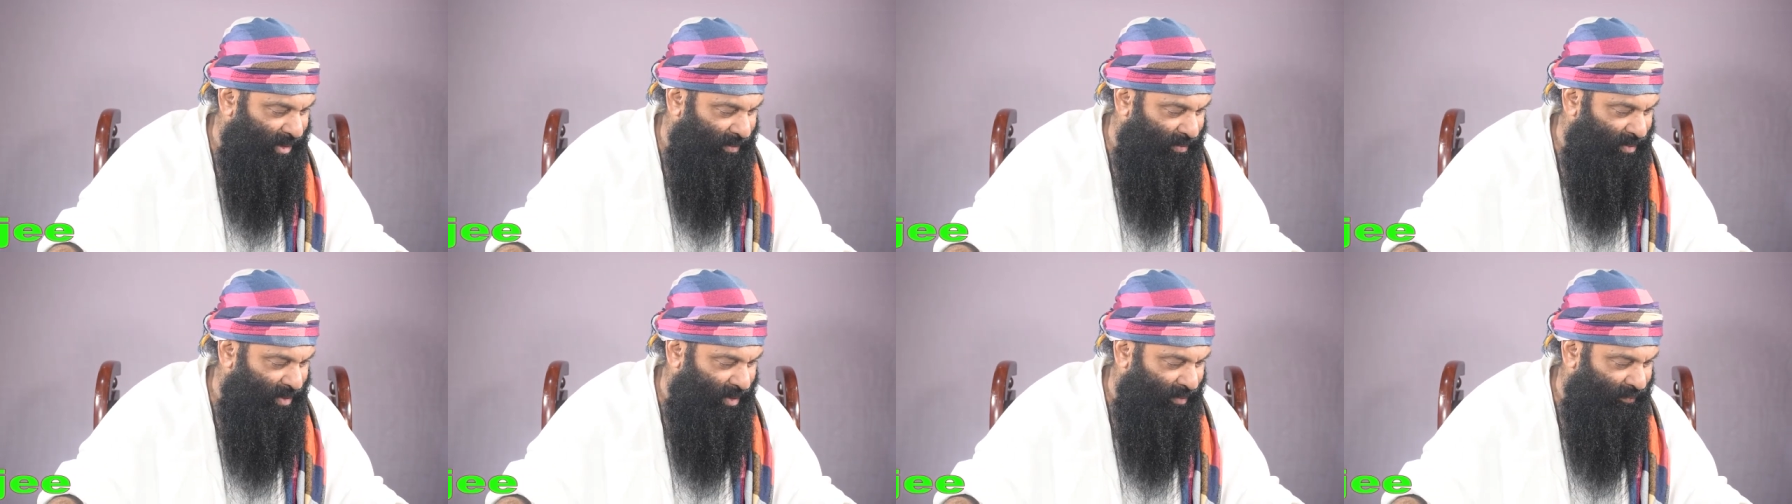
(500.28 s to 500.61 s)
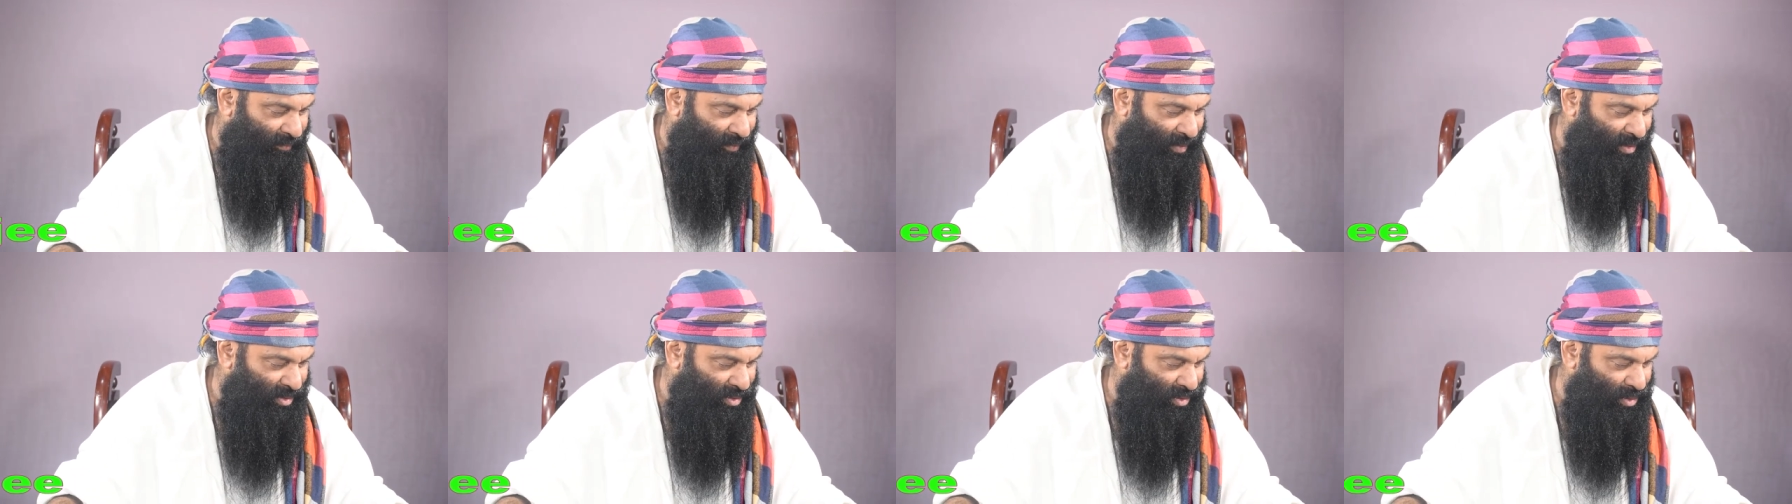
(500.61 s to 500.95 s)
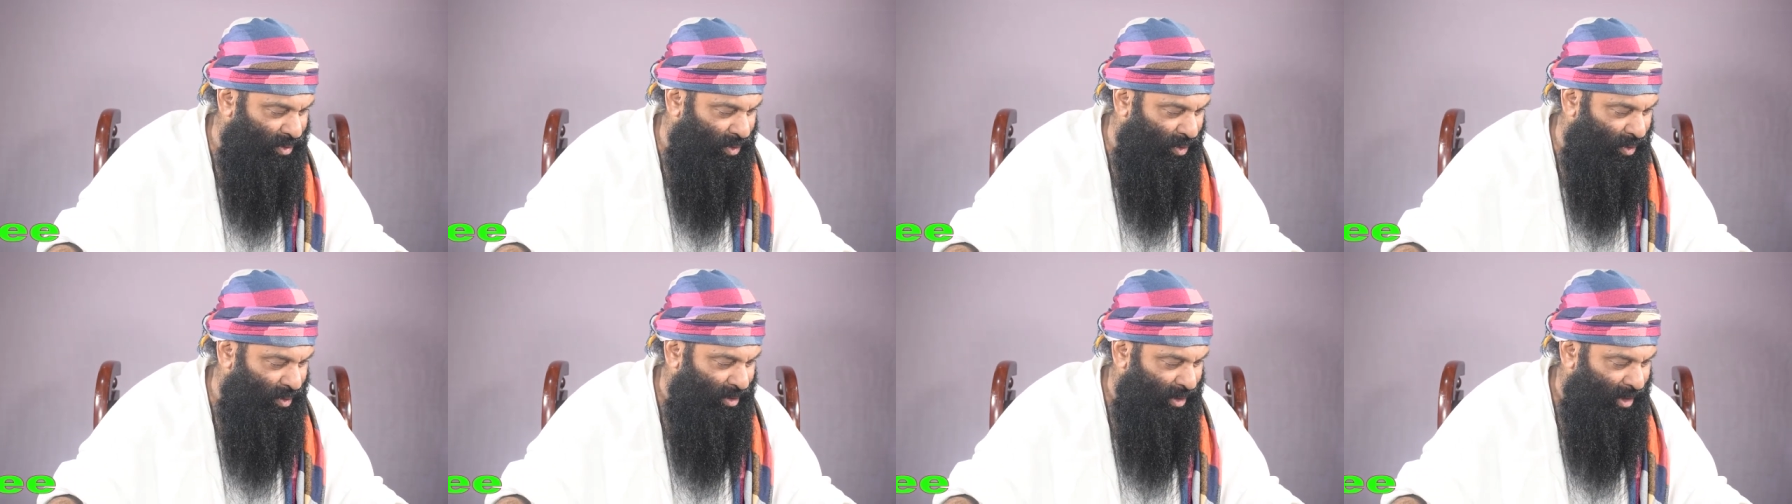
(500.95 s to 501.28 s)
company
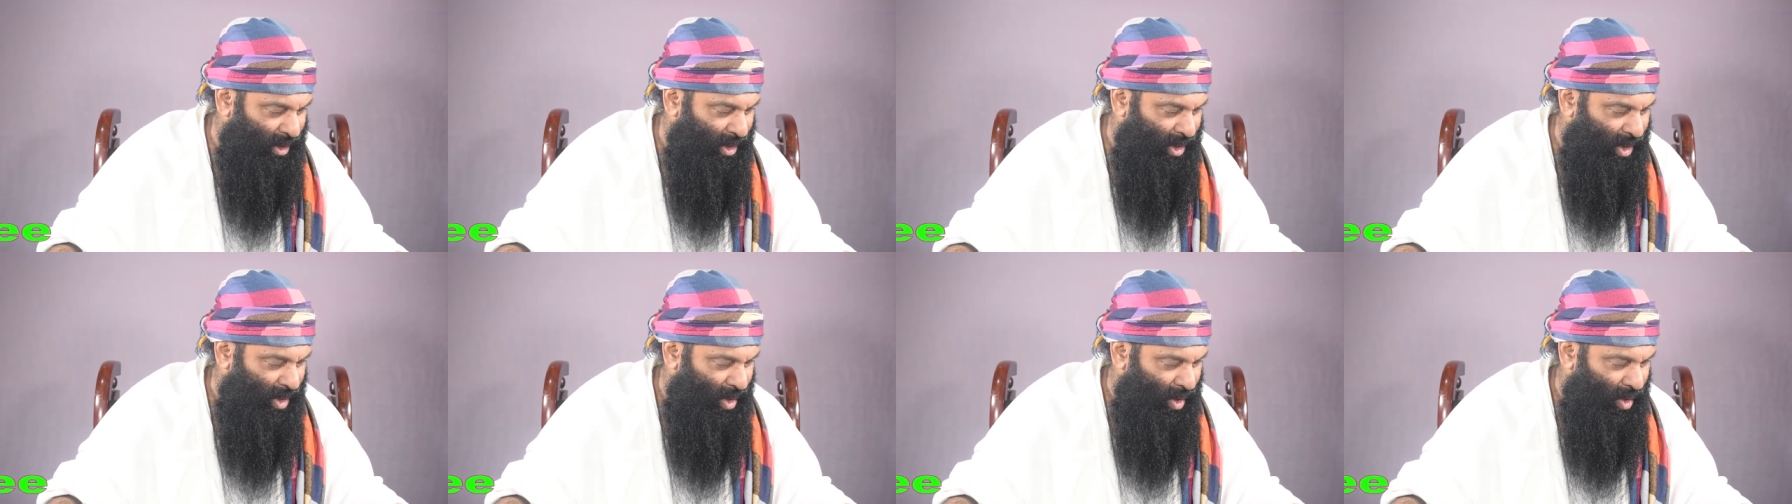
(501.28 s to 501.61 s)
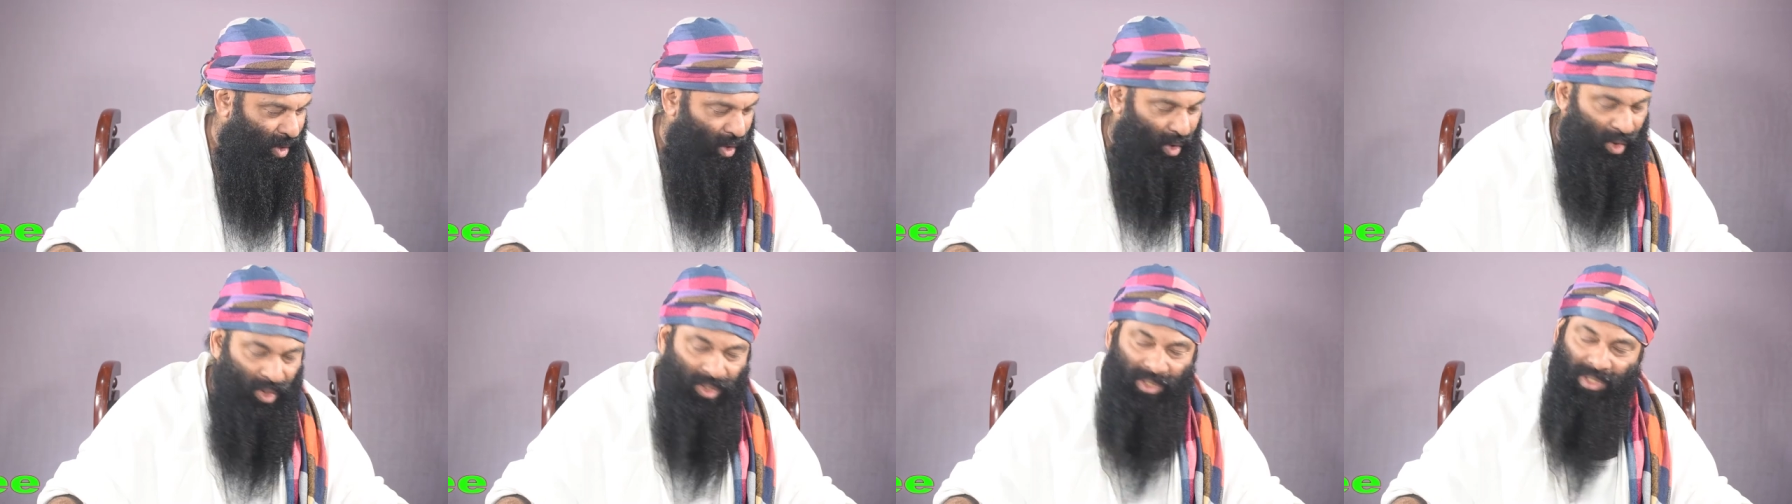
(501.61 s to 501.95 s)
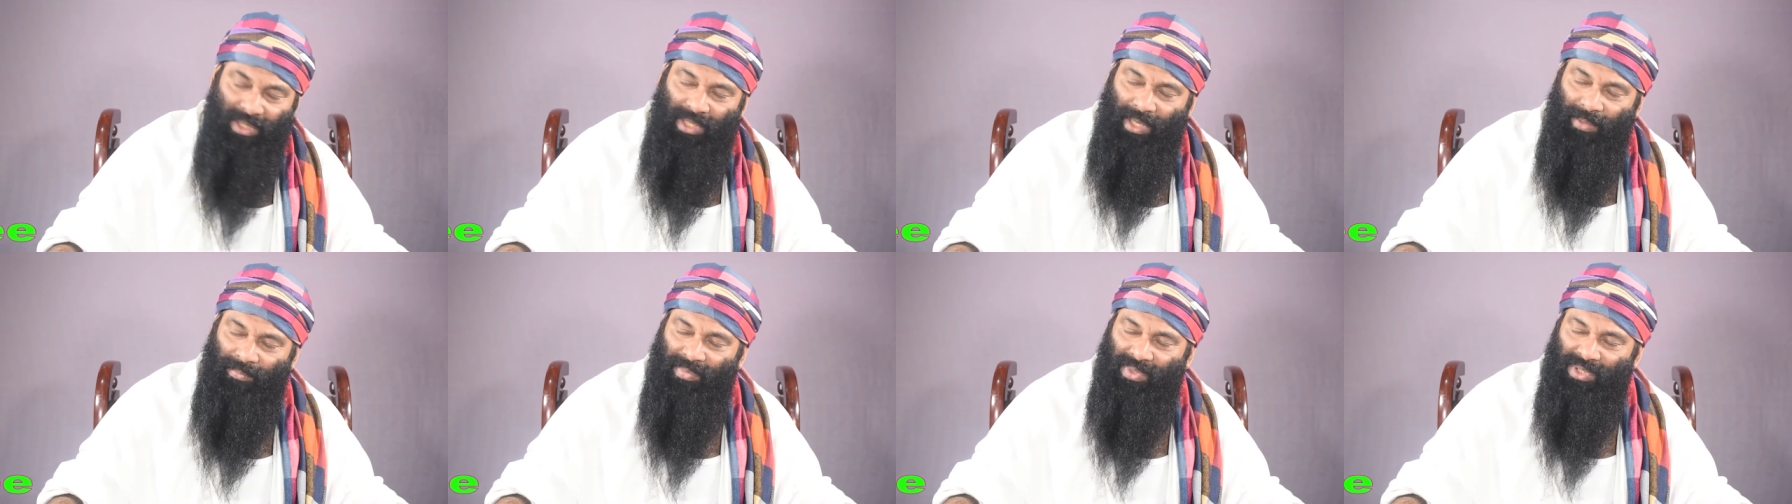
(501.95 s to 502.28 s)
refused loan, all
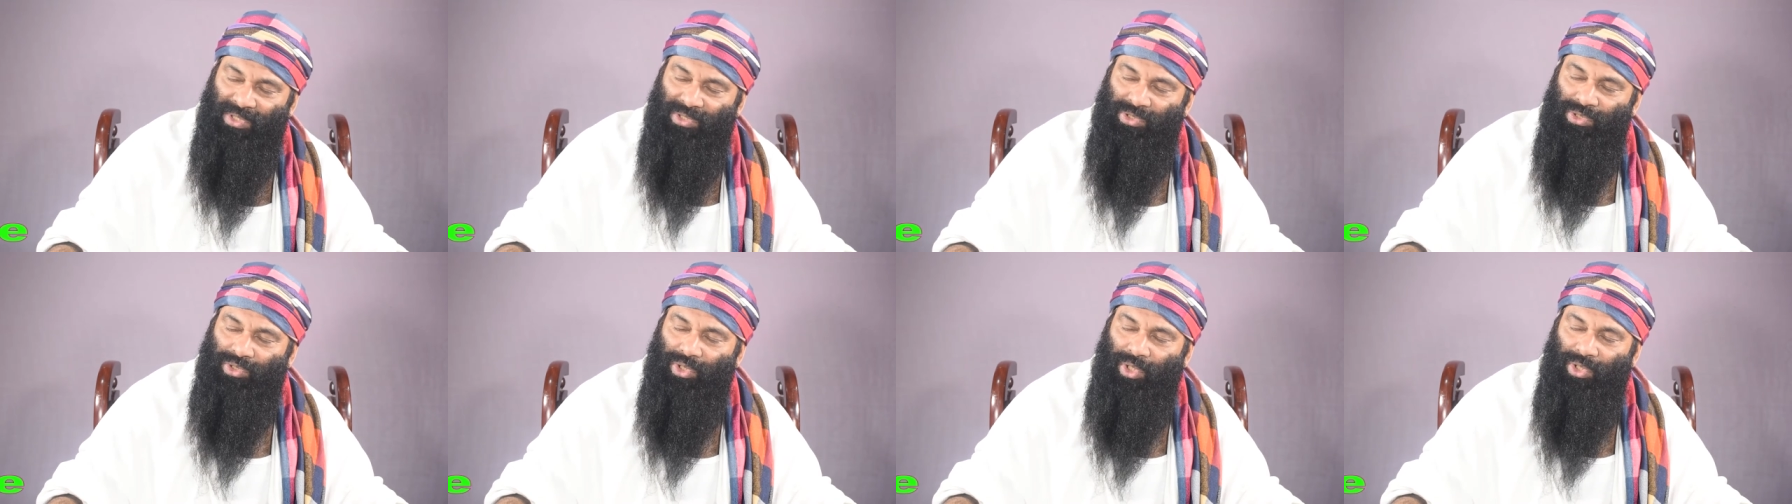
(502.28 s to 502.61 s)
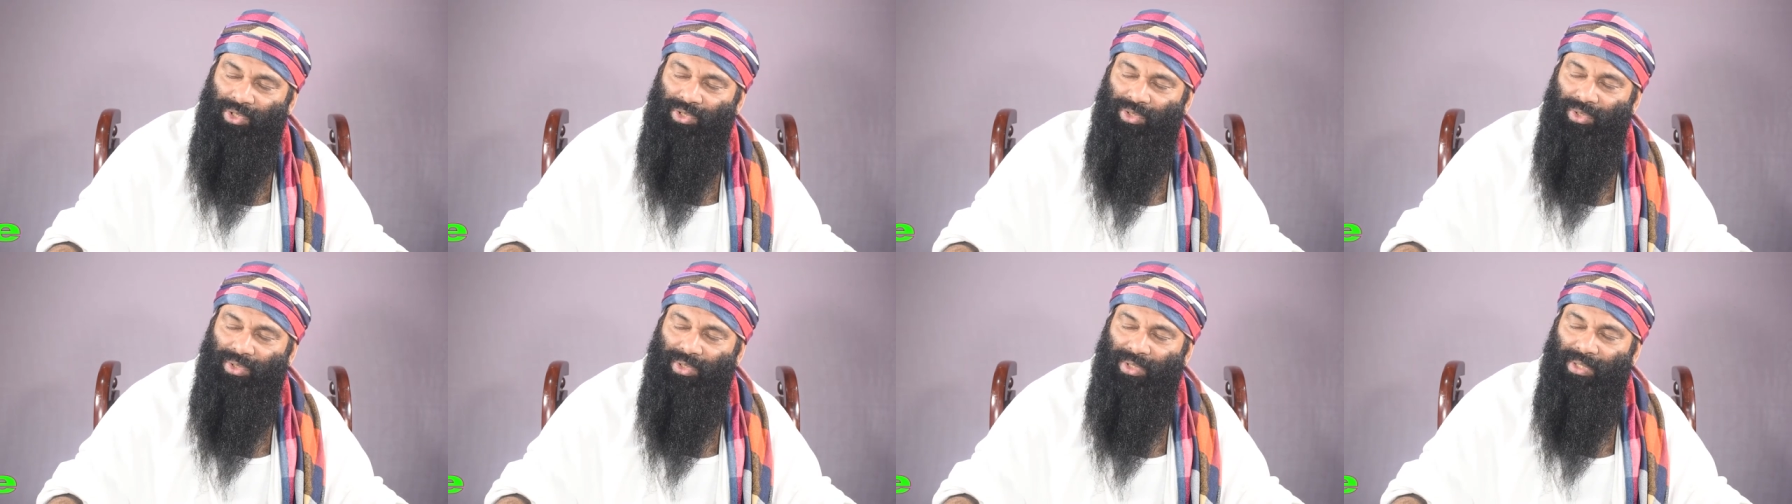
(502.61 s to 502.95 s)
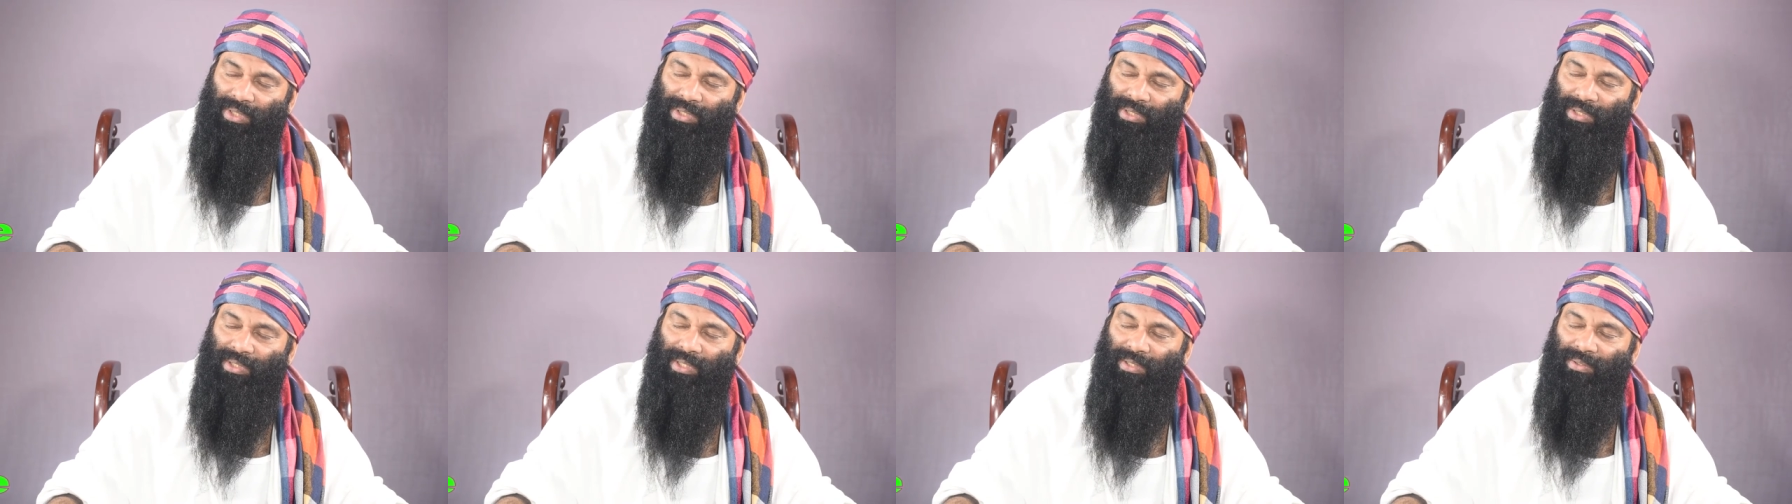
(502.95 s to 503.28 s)
the companies joined
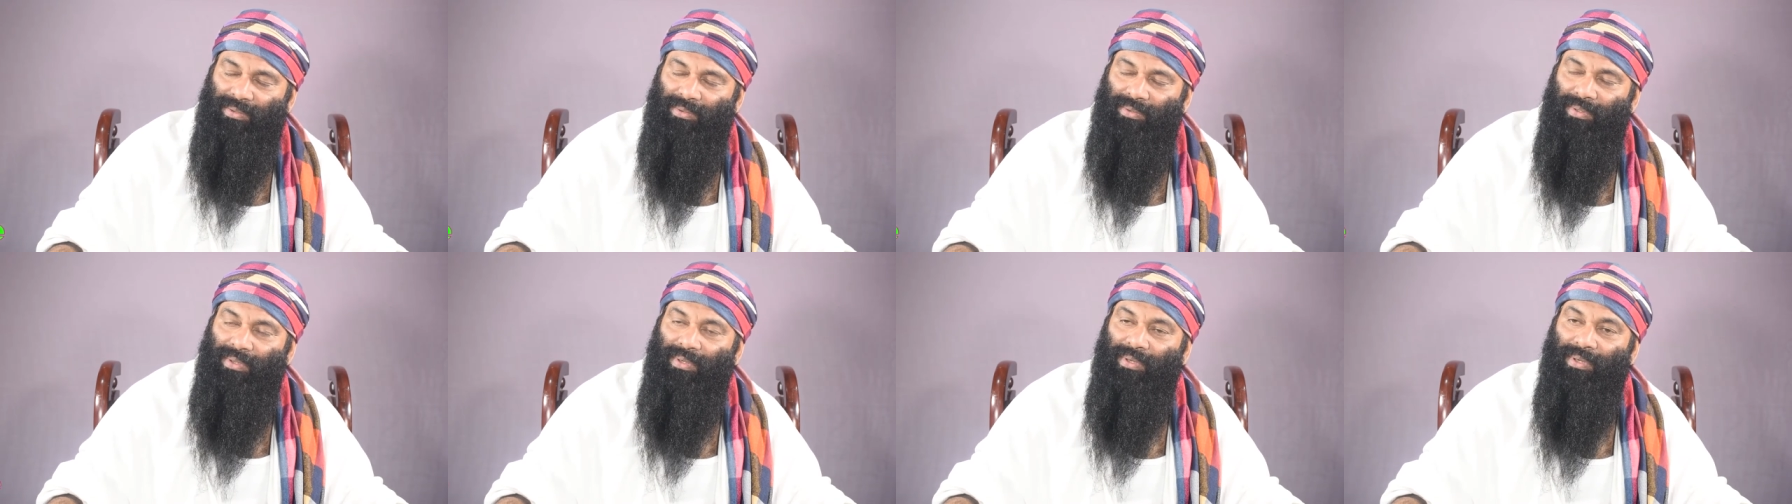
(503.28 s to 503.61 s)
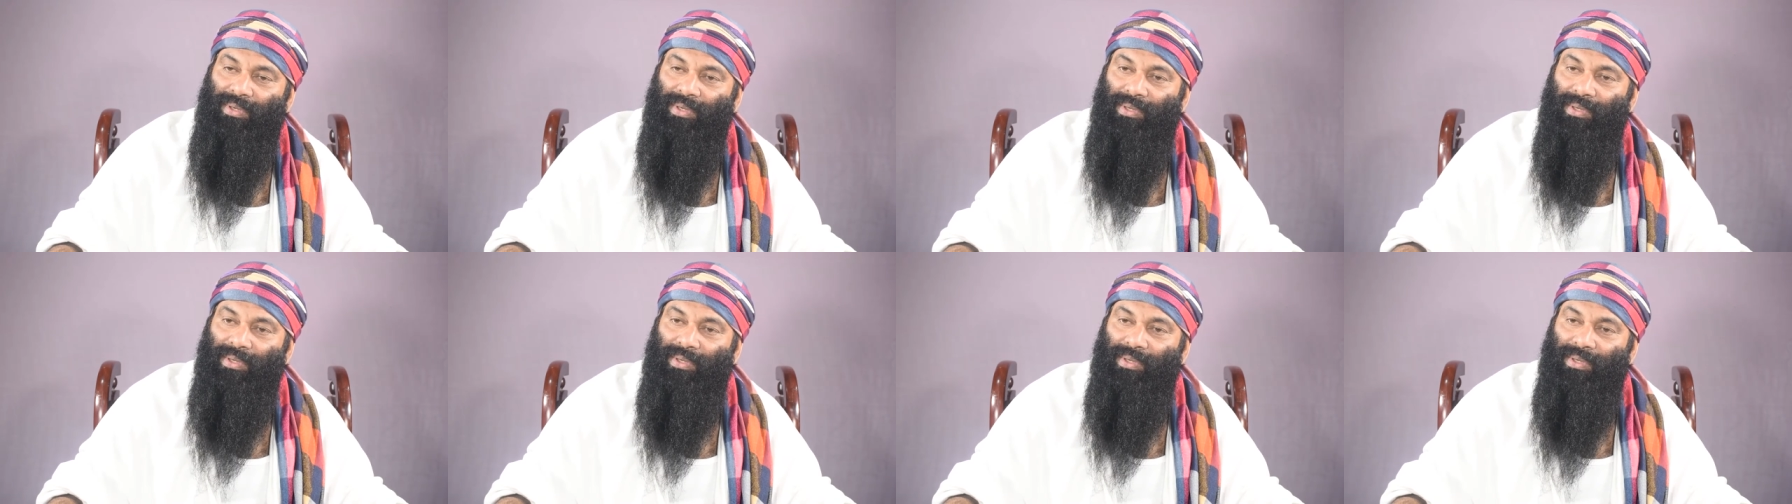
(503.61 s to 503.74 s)
together and